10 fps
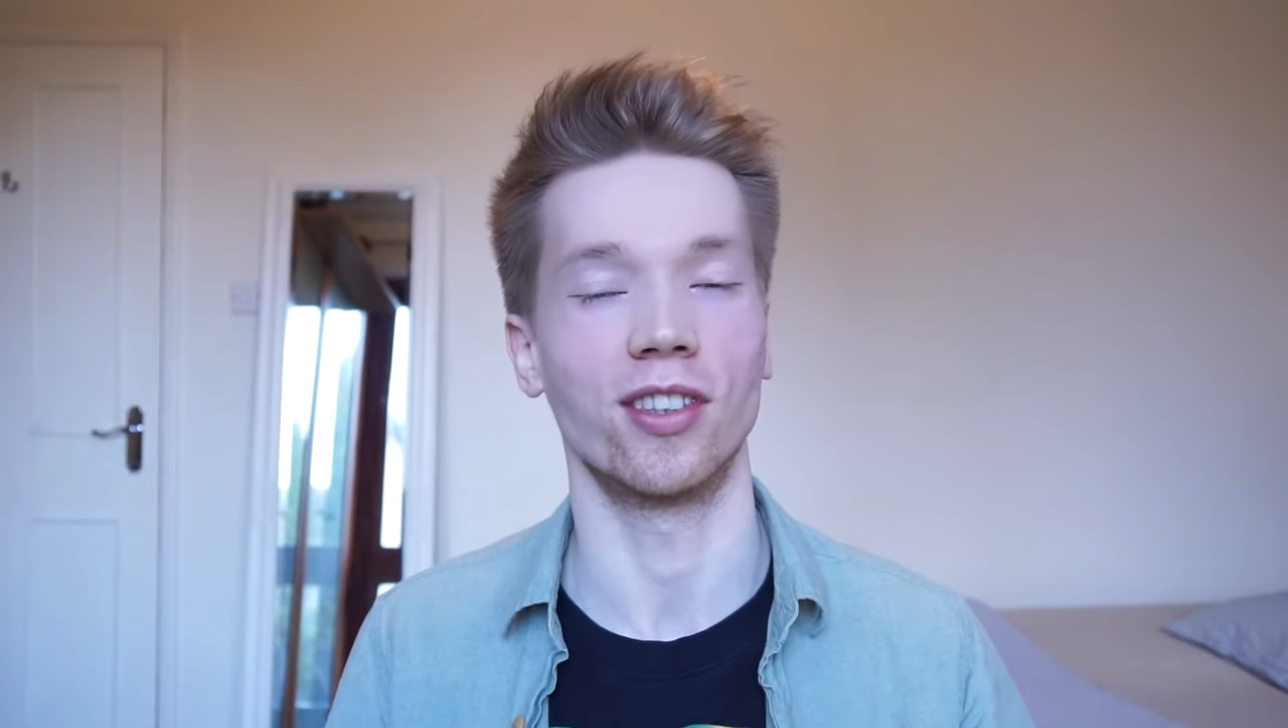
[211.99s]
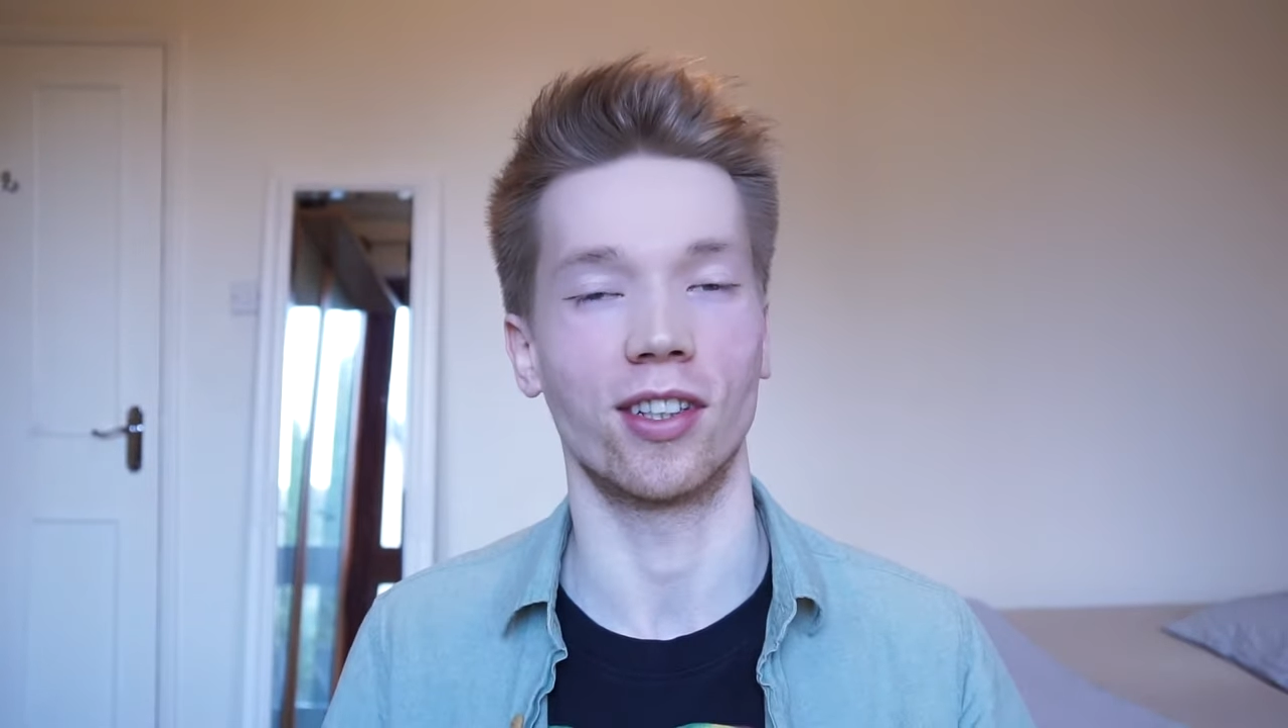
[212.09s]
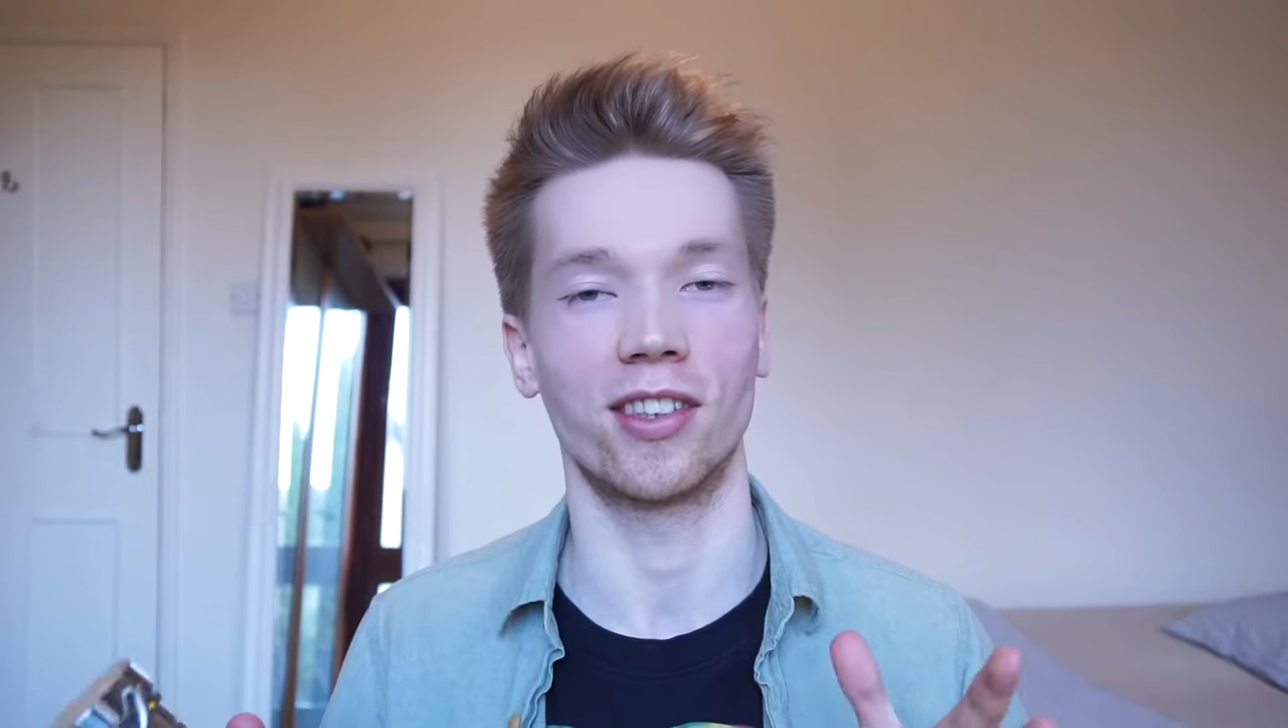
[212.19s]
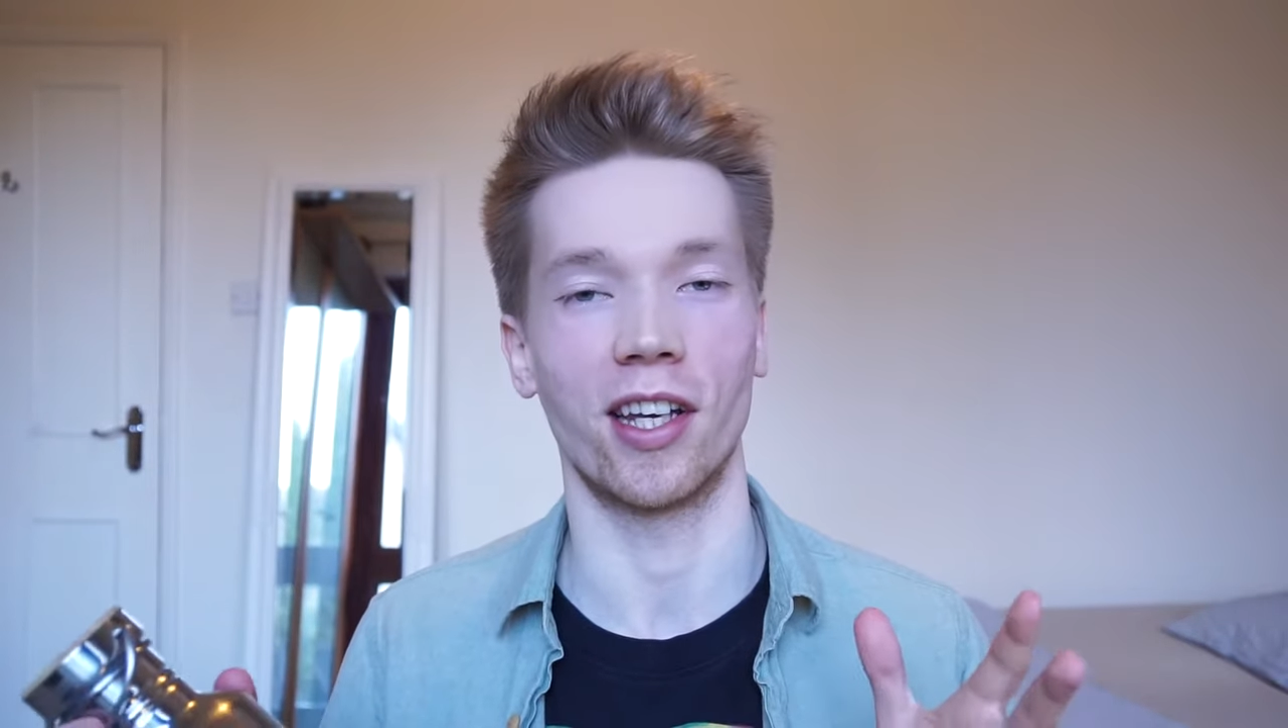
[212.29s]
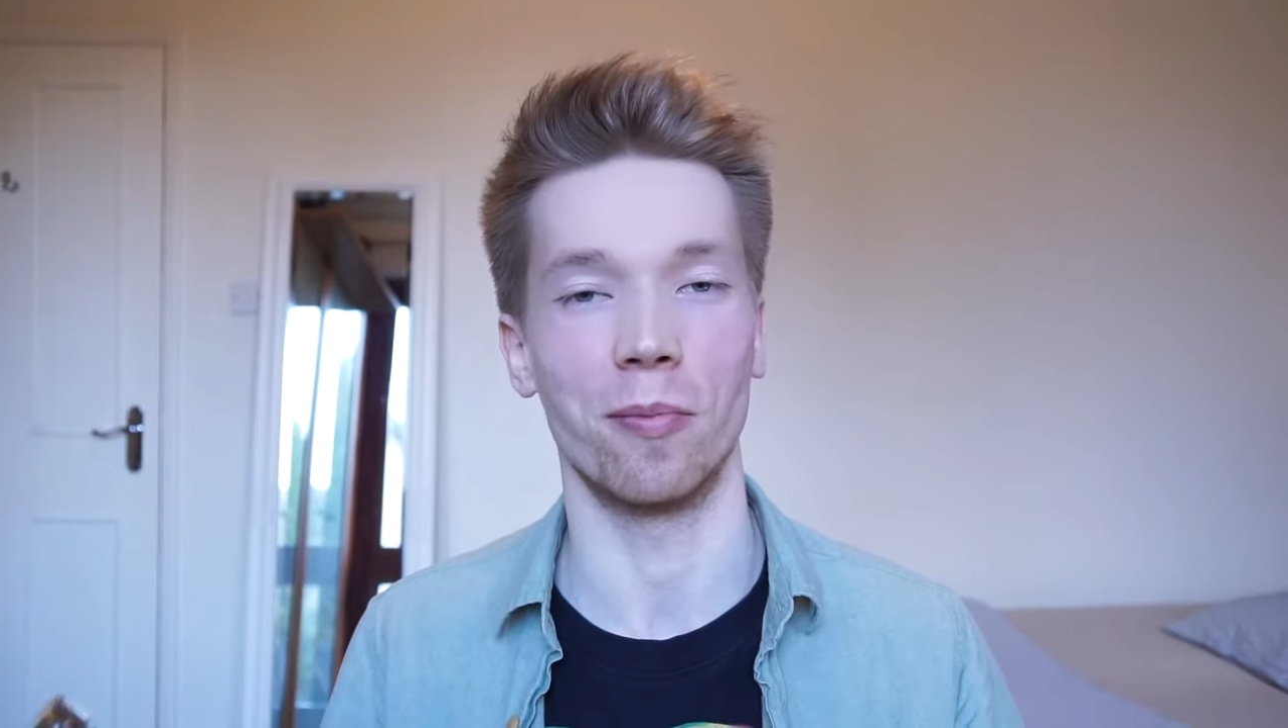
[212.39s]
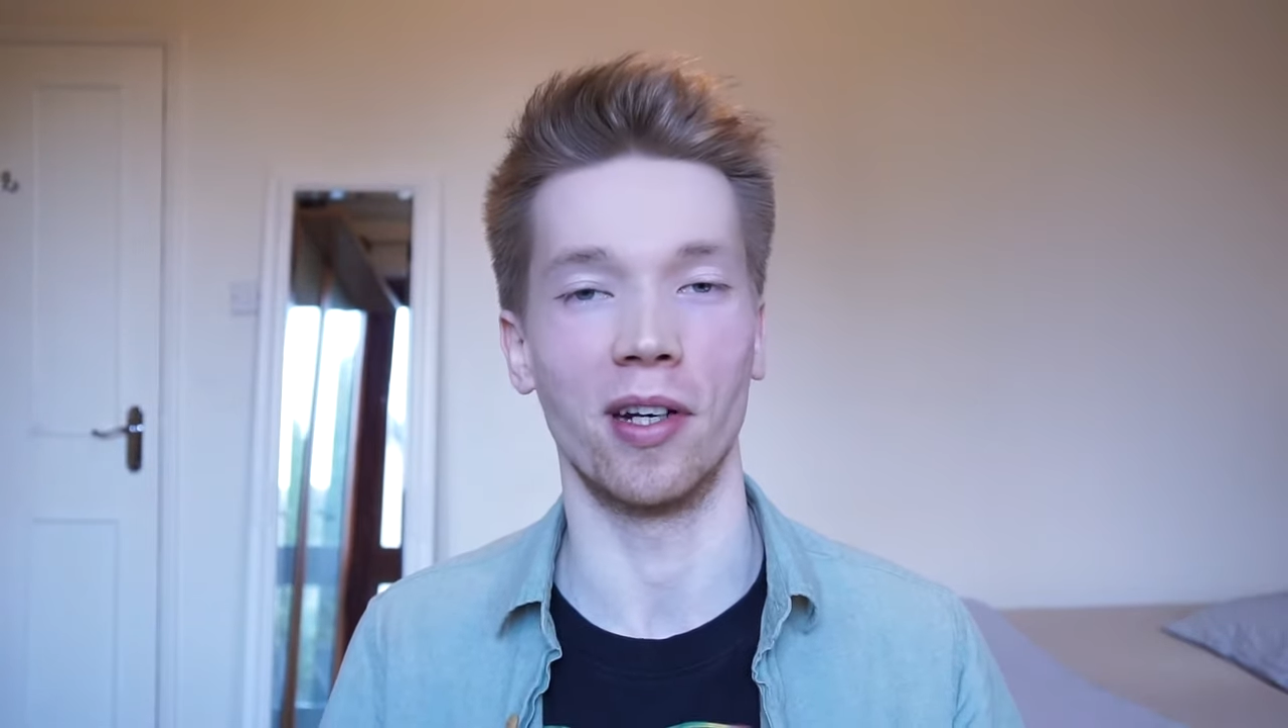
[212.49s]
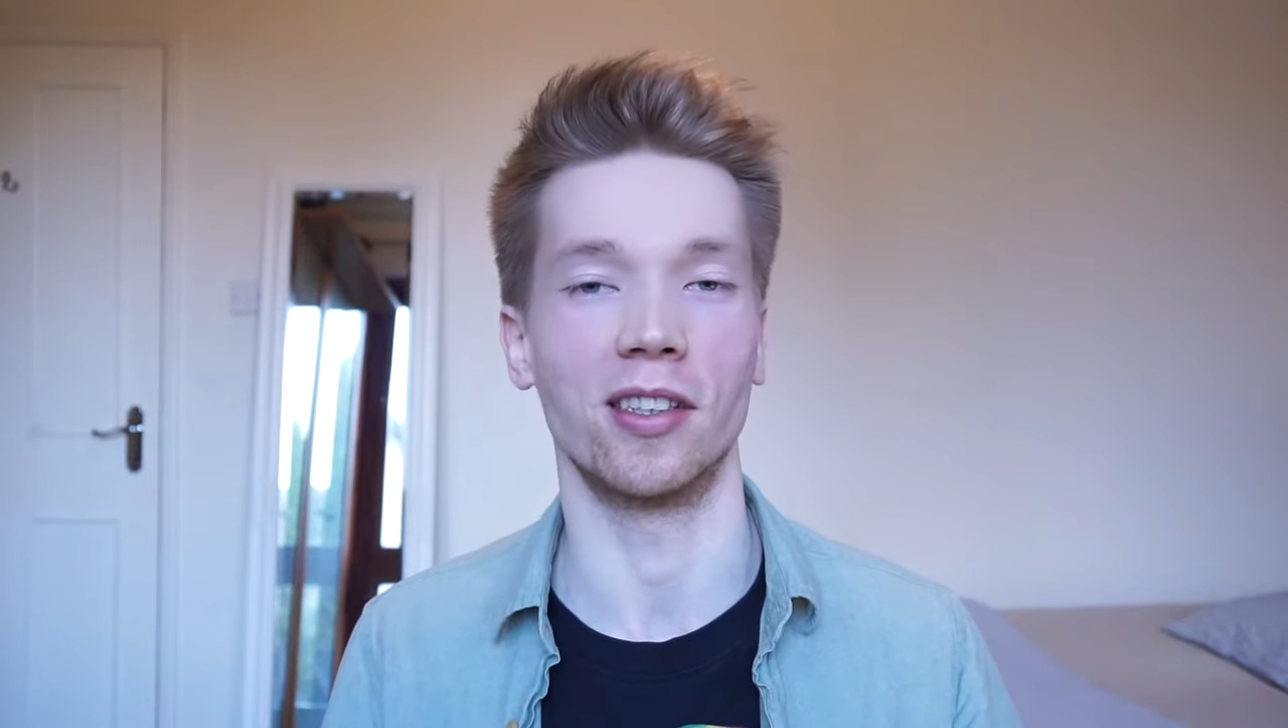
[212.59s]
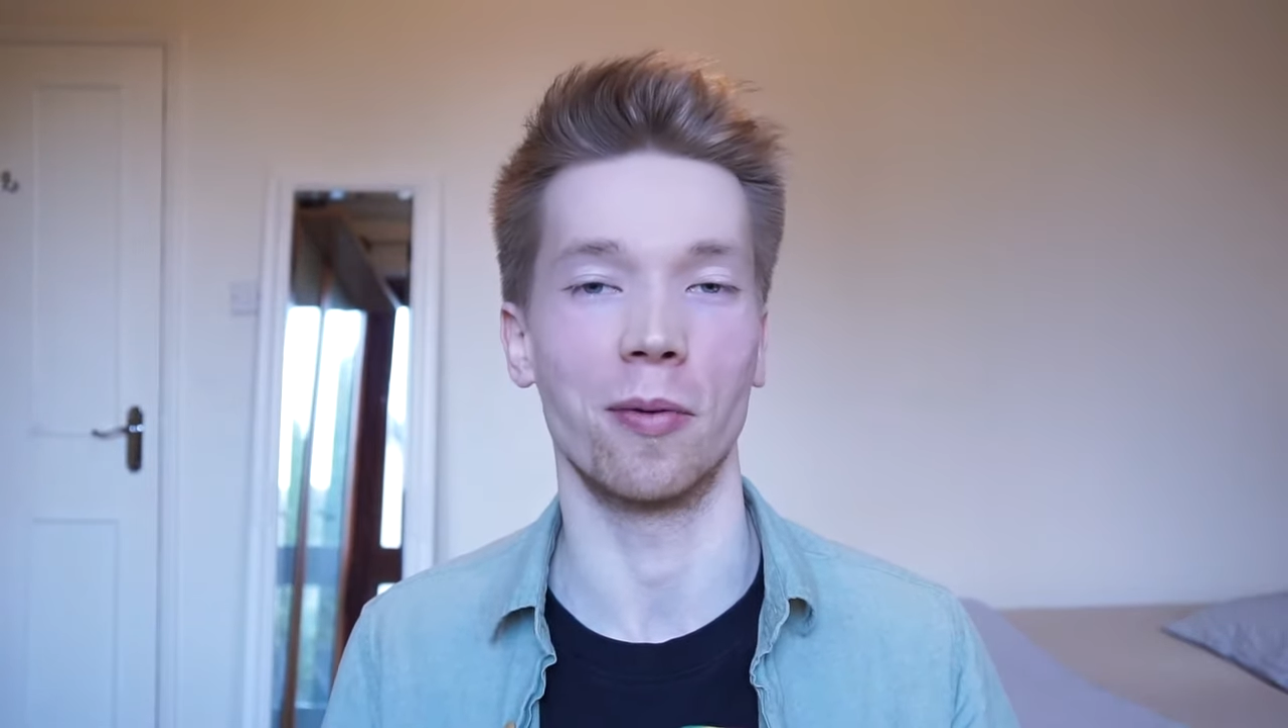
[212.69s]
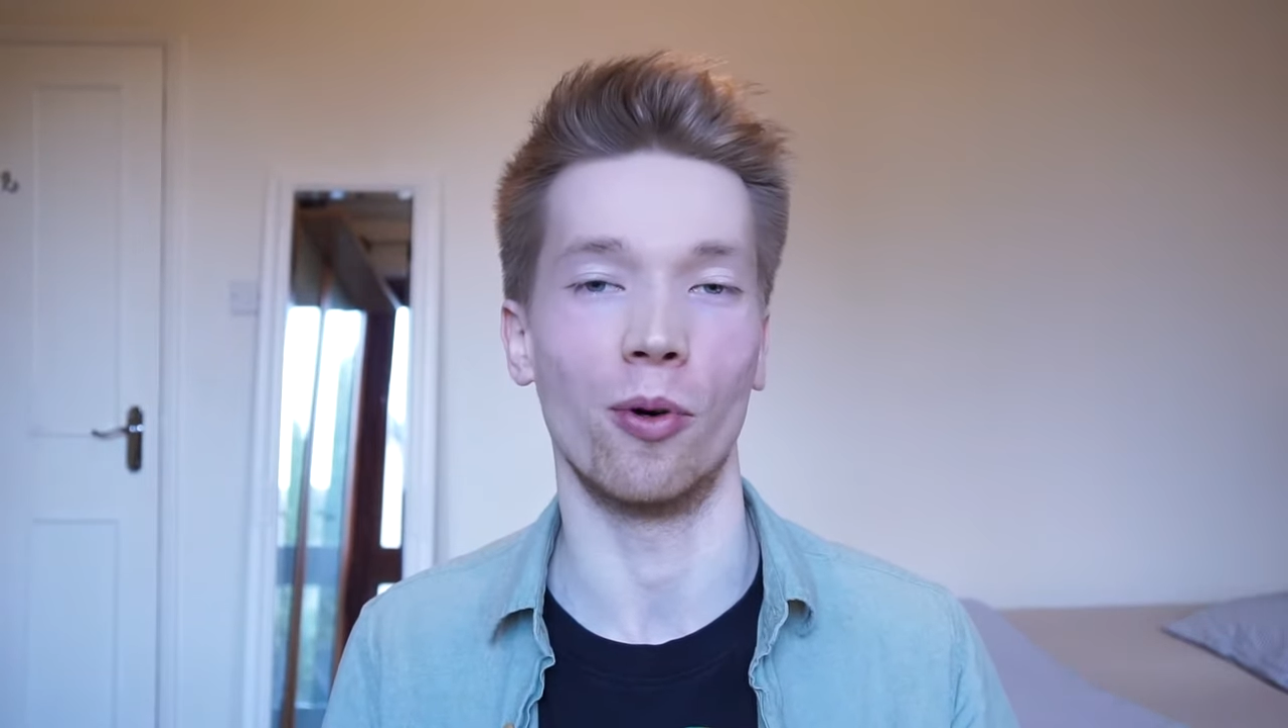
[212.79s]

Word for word: sustainability